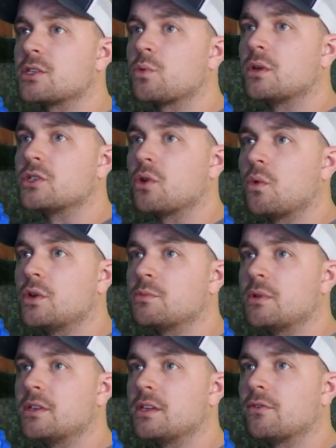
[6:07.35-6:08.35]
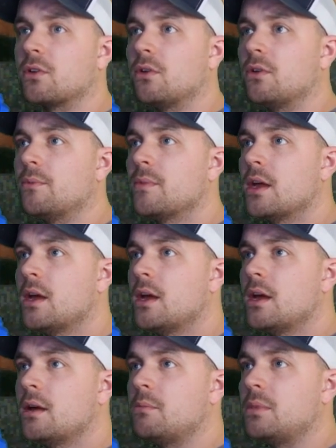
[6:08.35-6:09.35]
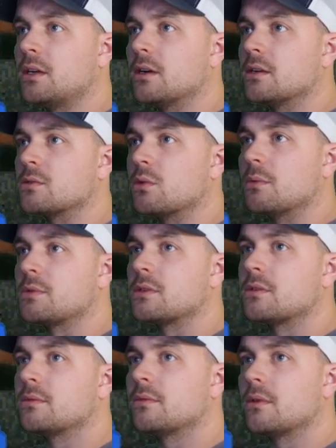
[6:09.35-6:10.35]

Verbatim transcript: This one's always been difficult because, whoops.